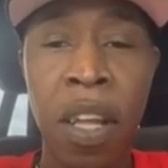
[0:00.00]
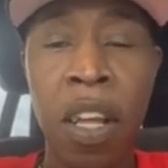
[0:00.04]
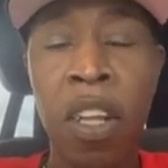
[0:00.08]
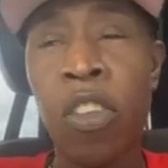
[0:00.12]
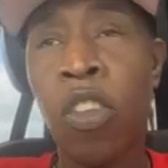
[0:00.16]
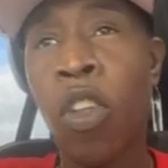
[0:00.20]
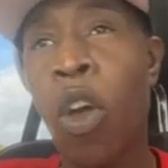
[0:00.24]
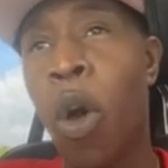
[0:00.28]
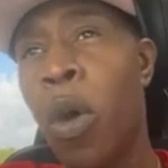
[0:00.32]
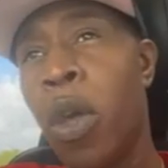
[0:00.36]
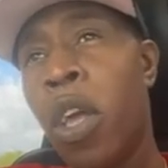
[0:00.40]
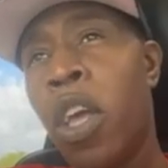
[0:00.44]

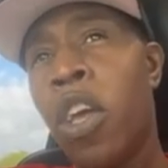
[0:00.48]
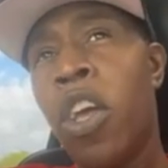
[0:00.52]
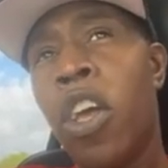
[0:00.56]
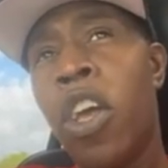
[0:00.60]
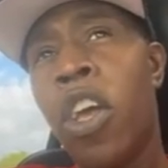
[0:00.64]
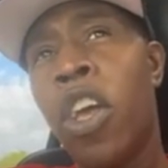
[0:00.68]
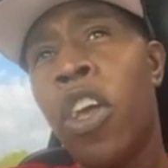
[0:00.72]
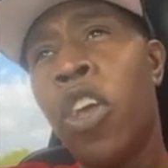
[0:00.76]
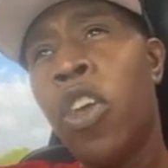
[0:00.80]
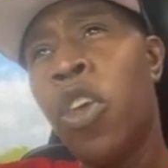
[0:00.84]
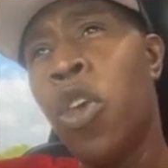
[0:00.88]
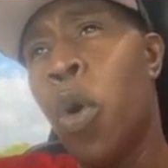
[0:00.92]
So
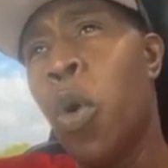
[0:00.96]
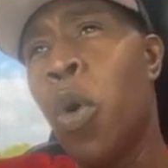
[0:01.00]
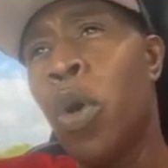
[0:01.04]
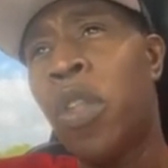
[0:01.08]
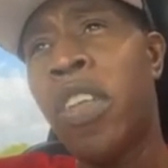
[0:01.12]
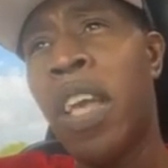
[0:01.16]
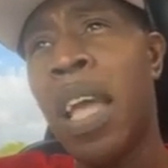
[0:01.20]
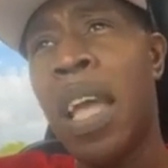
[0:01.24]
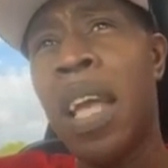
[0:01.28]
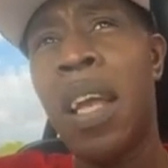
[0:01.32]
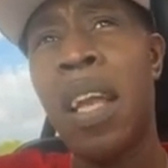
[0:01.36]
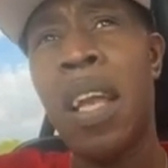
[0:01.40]
you
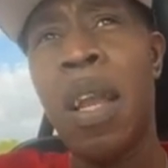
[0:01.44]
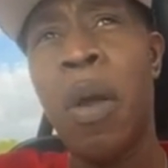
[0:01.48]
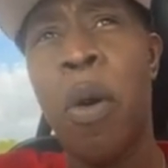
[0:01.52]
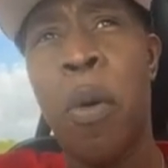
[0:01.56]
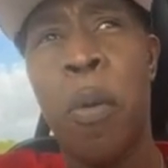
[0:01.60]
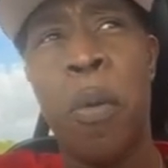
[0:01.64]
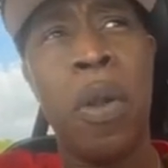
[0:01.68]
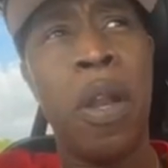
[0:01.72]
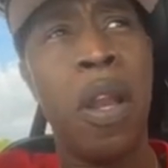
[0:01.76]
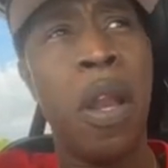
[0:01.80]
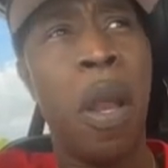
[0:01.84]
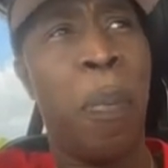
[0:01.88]
think the,
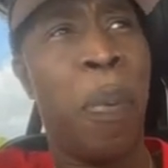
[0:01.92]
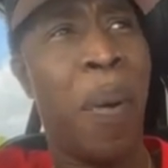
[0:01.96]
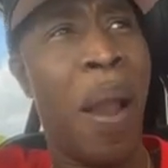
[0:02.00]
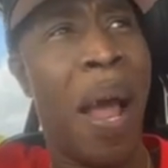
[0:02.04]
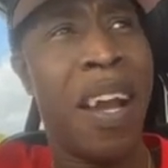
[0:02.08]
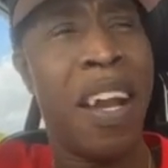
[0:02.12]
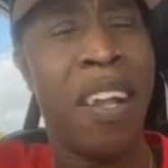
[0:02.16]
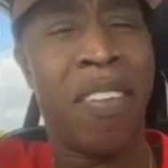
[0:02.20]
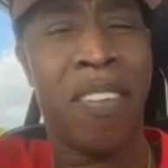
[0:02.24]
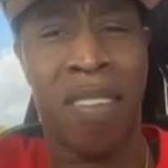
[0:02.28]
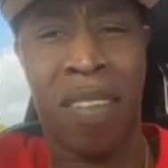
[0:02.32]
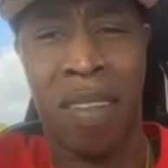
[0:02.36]
the
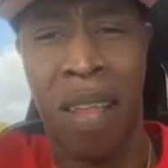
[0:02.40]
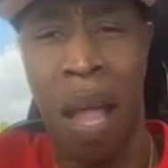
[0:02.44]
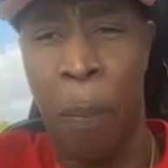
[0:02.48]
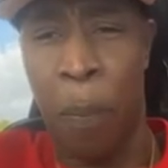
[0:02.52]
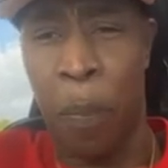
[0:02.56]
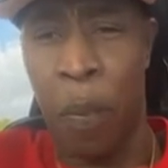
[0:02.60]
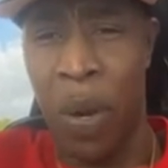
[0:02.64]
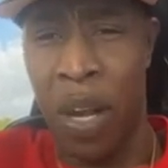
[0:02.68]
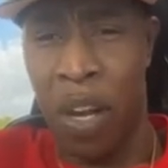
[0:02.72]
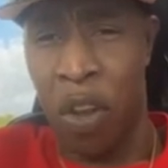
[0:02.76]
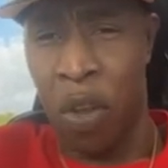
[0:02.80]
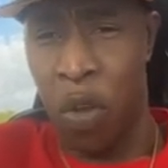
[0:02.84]
planet
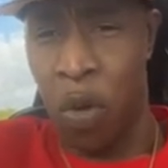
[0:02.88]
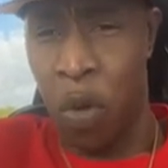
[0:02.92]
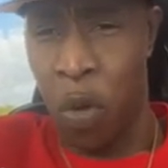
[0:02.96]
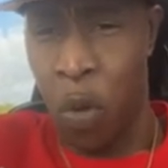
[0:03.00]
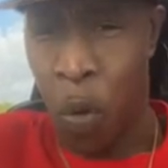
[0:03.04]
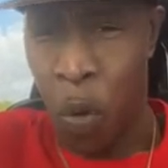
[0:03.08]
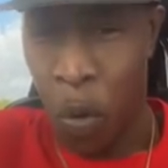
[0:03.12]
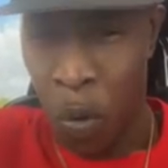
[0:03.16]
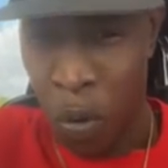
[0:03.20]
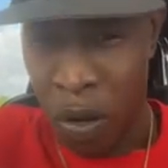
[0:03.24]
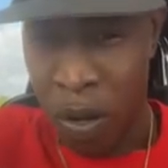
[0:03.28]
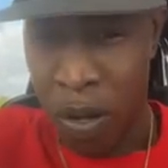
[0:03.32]
stop with
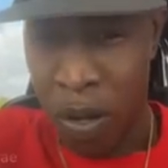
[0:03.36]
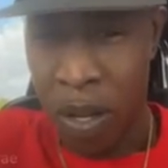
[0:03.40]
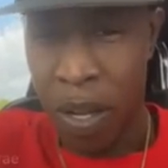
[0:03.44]
you.